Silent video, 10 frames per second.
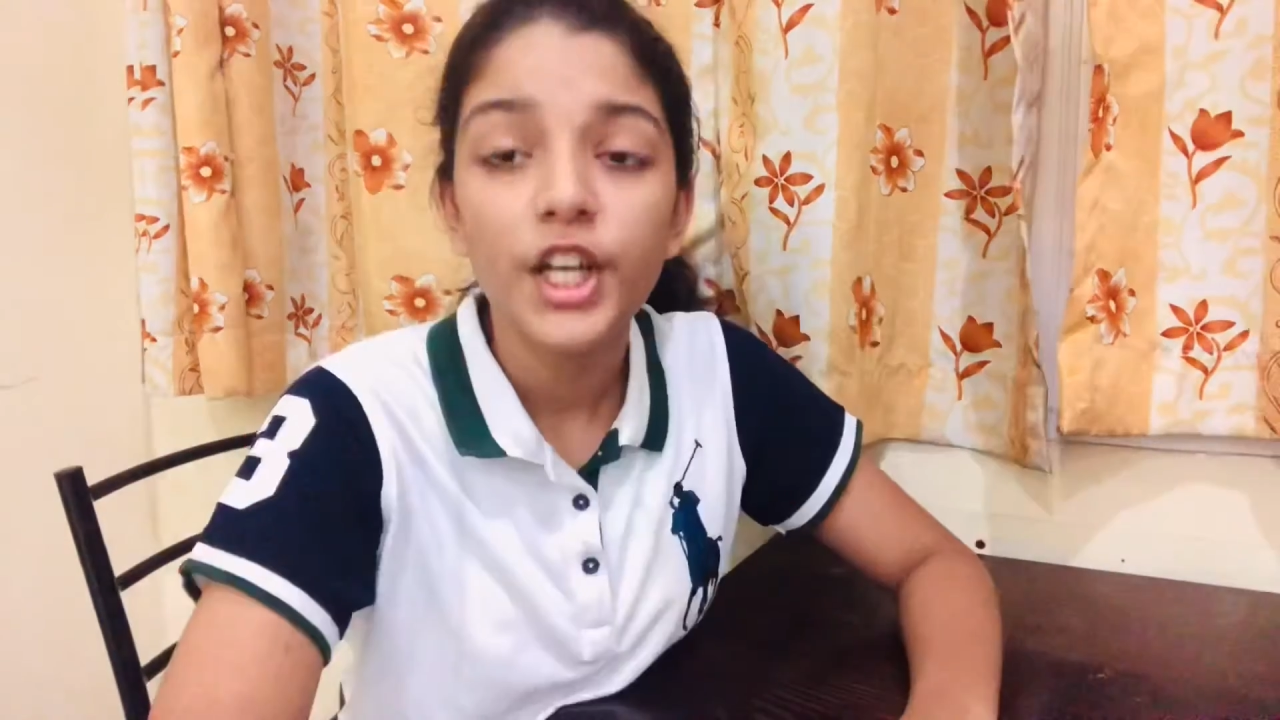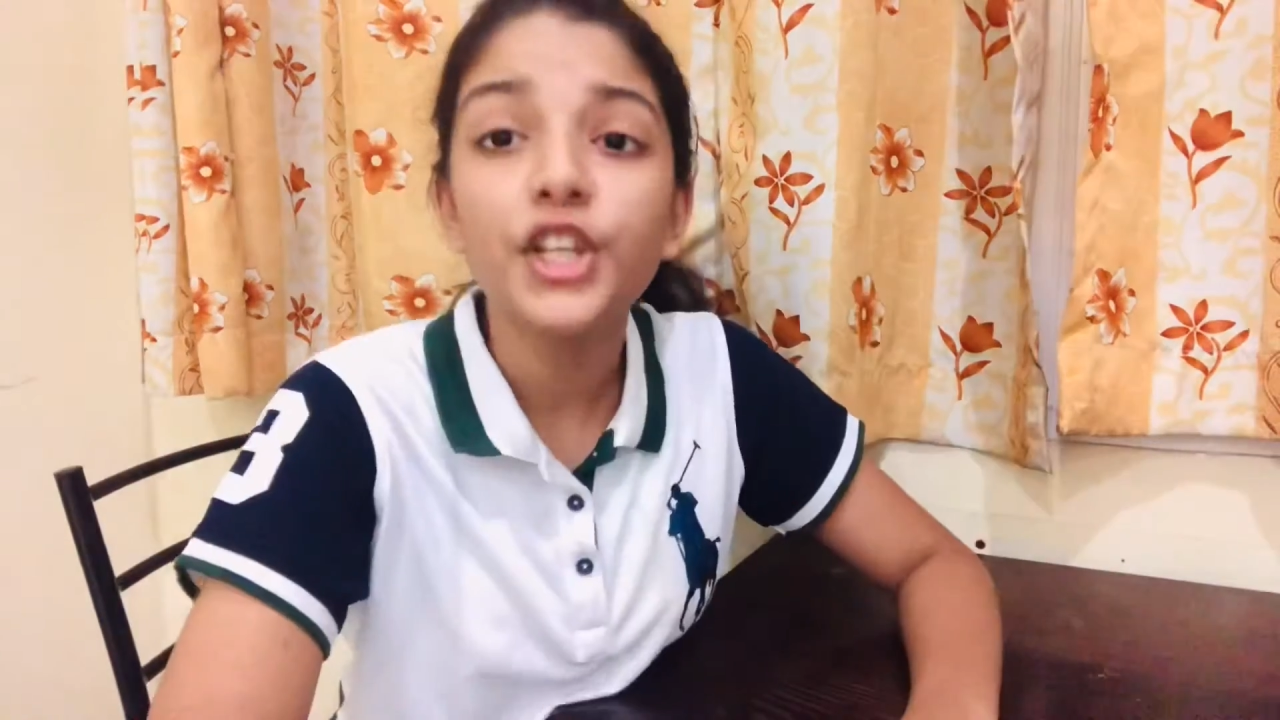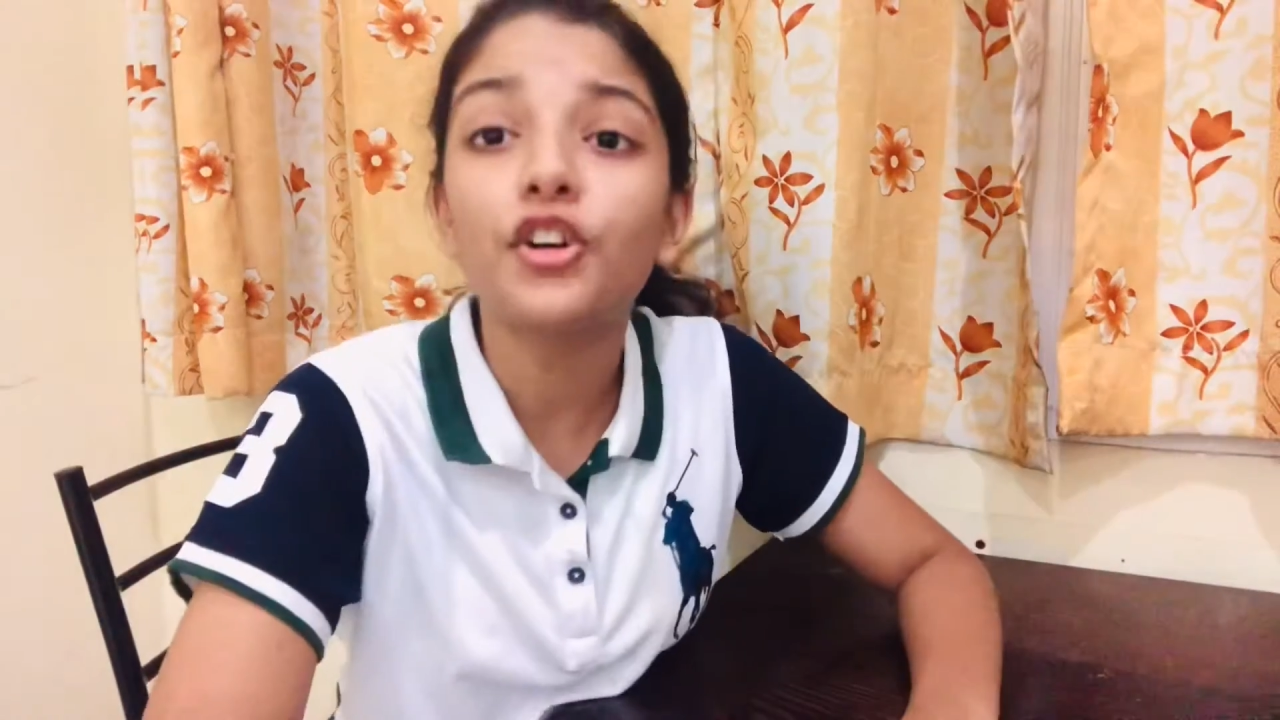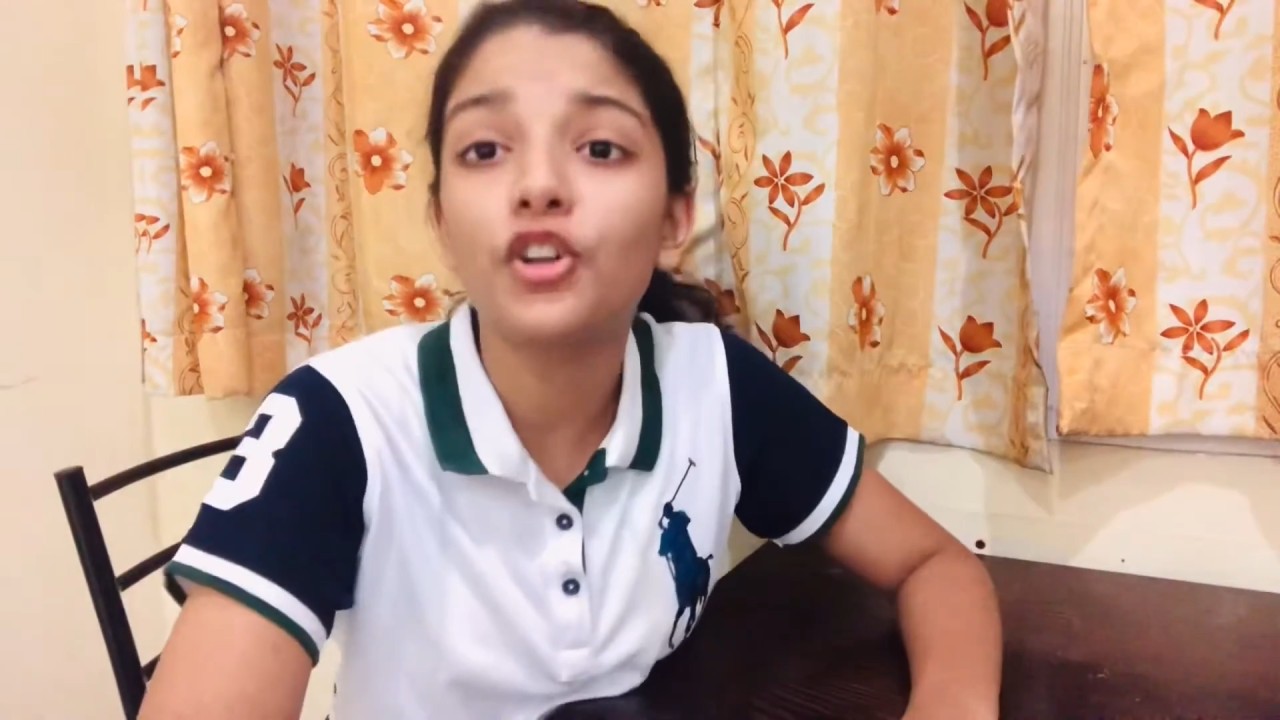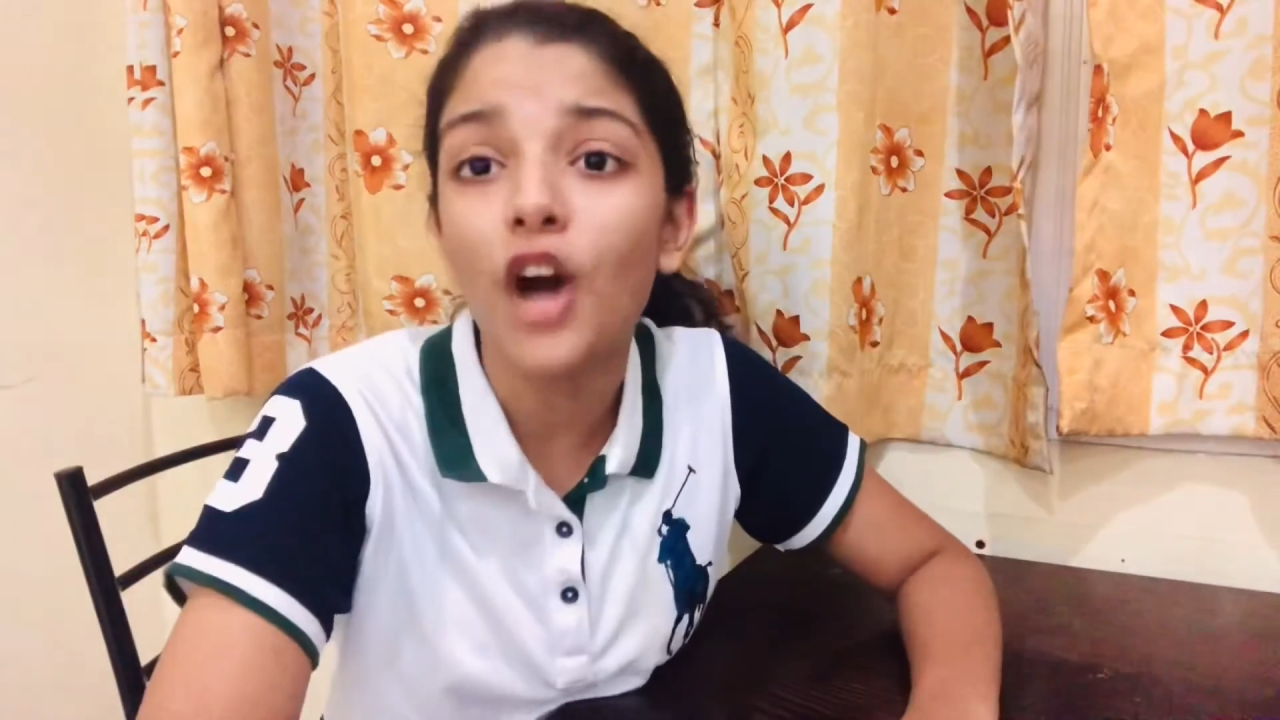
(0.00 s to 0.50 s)

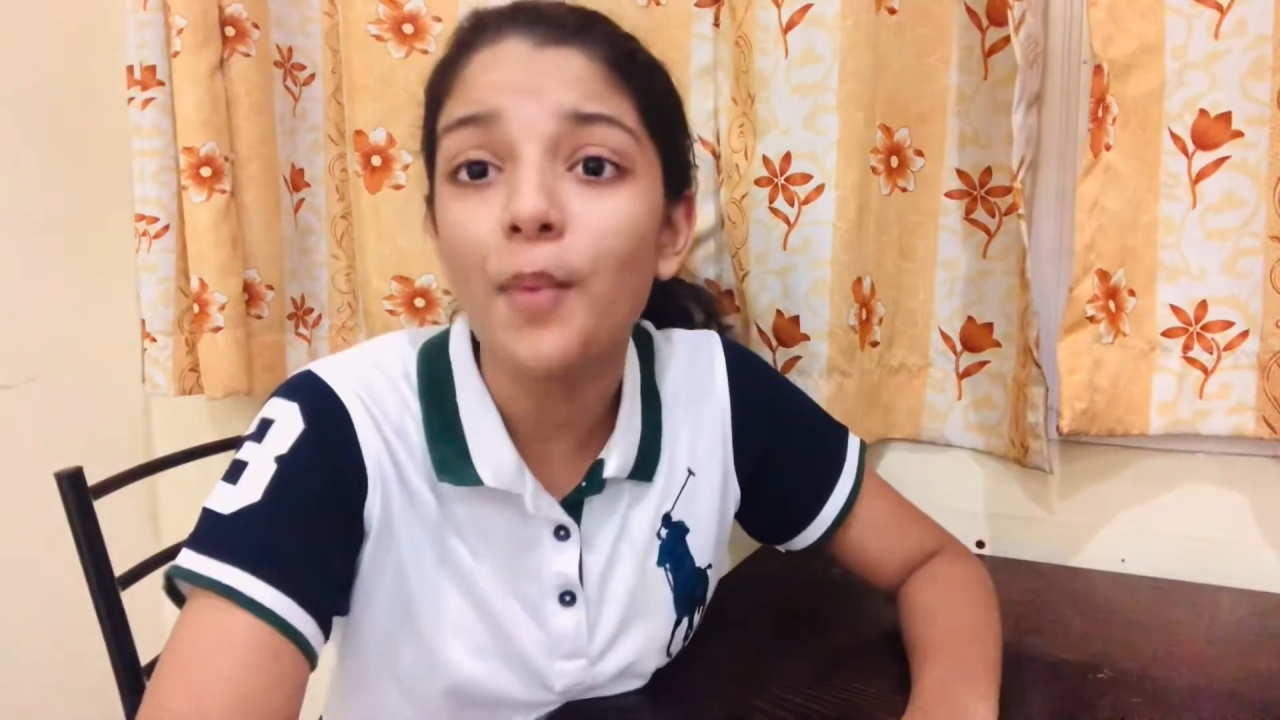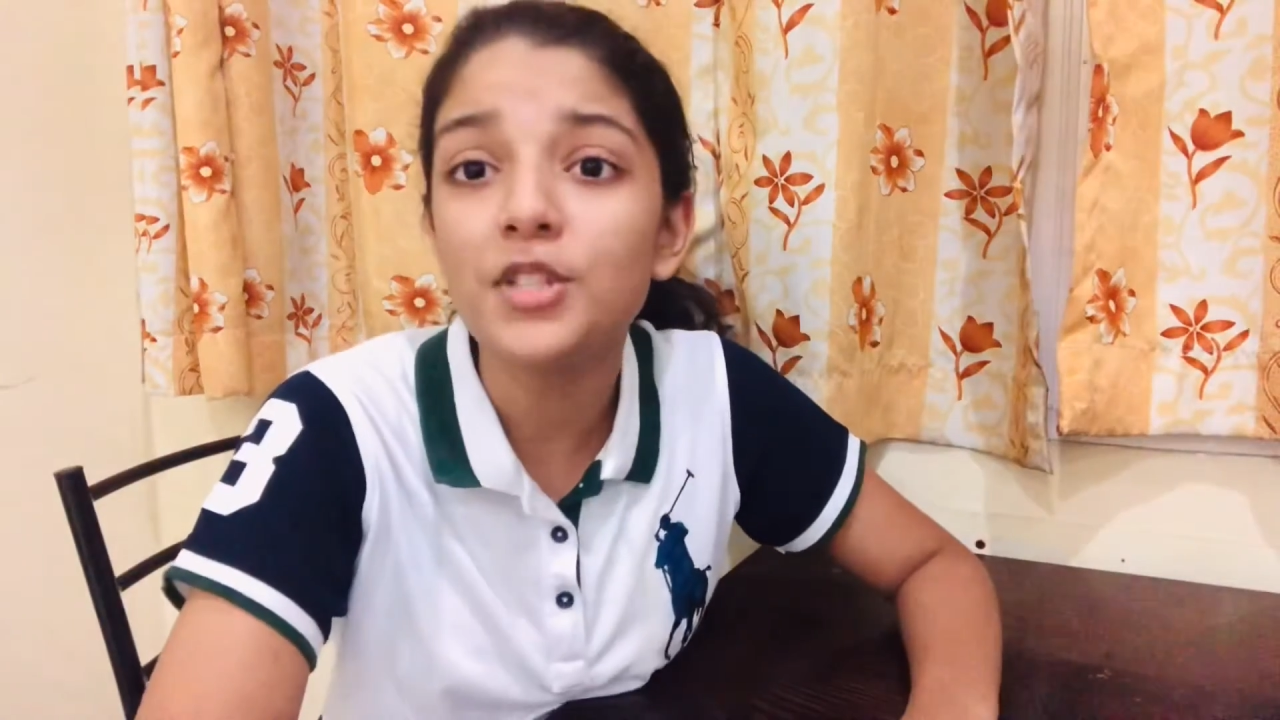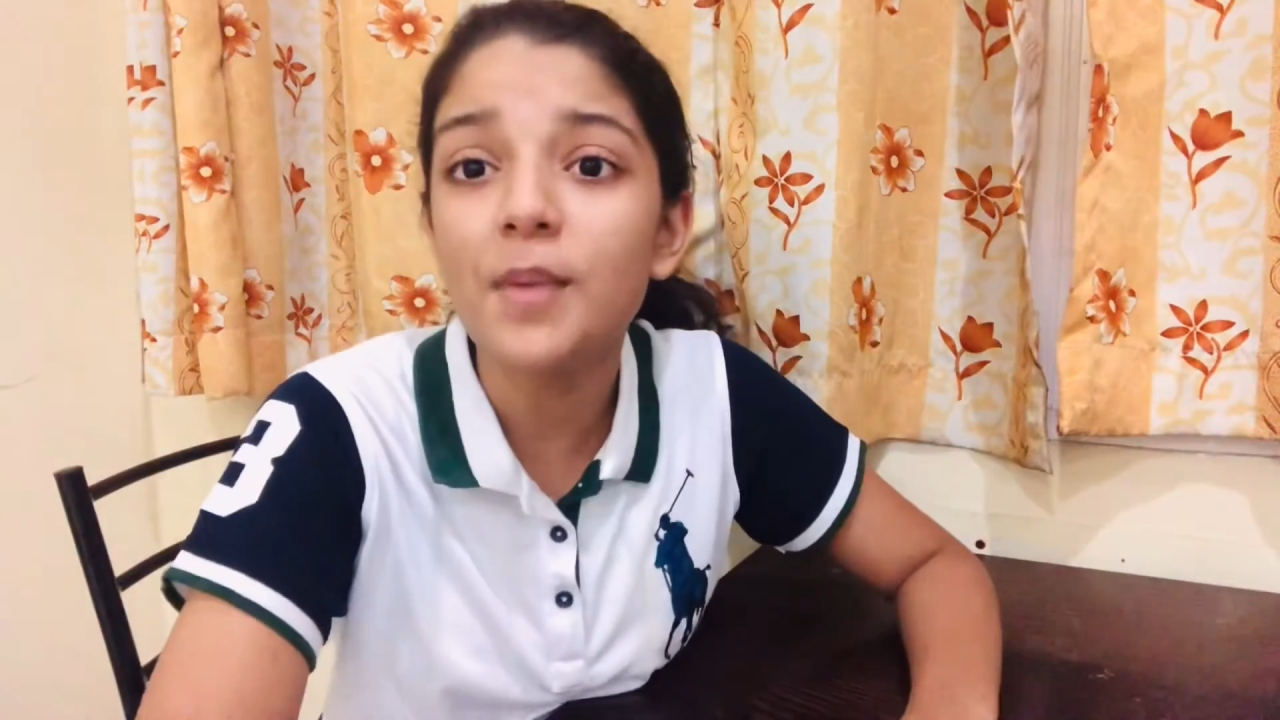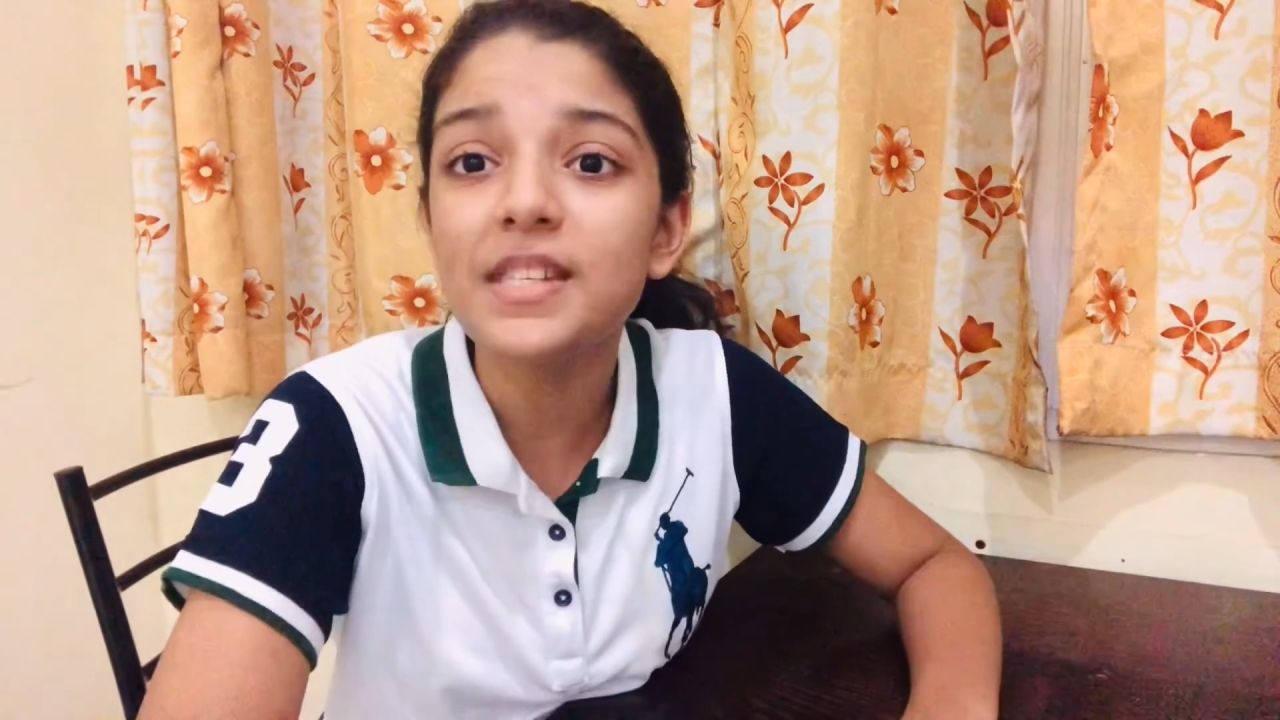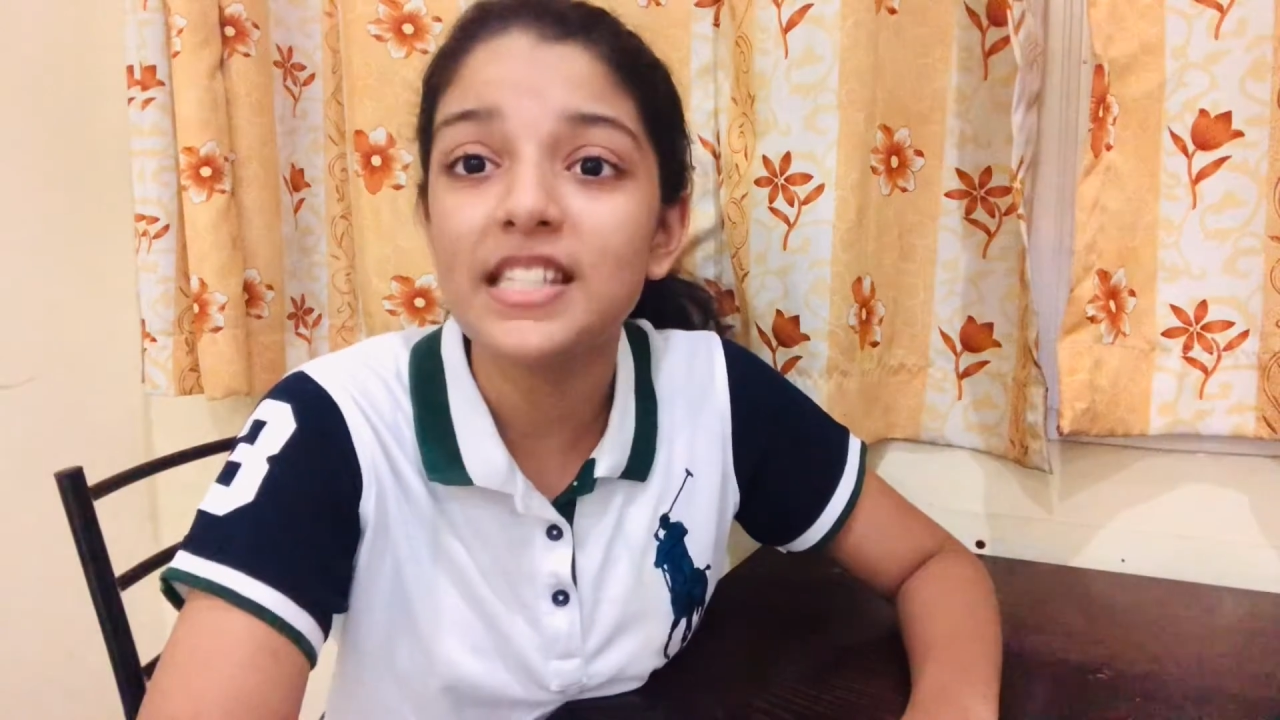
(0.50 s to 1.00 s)
Your crop tops